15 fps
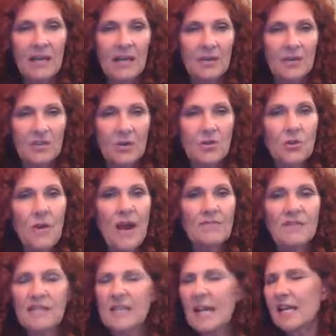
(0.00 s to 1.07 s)
And so you
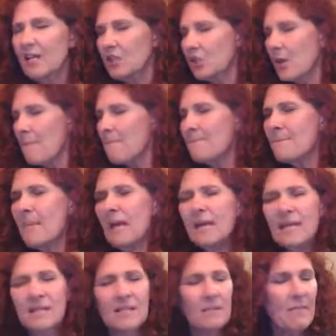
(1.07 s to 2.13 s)
have to take a
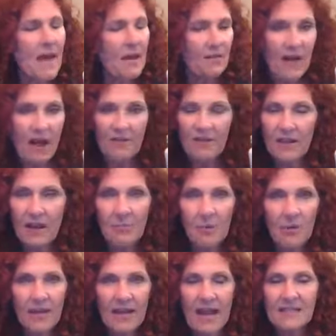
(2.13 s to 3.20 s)
tremendous amount of alpha lipoic